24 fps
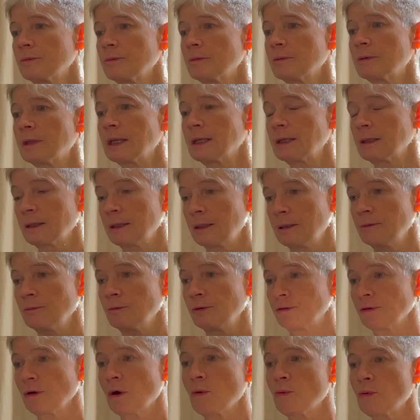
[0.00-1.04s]
that it
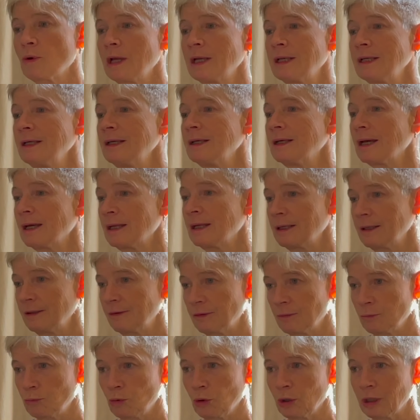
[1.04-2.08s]
was all ready and it's
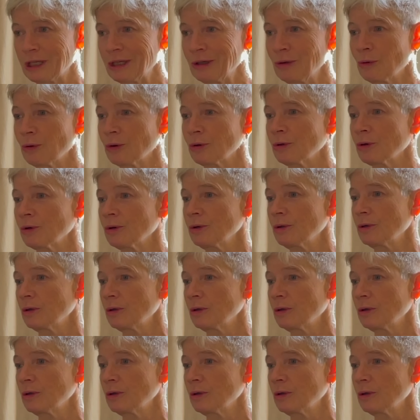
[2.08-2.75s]
in working order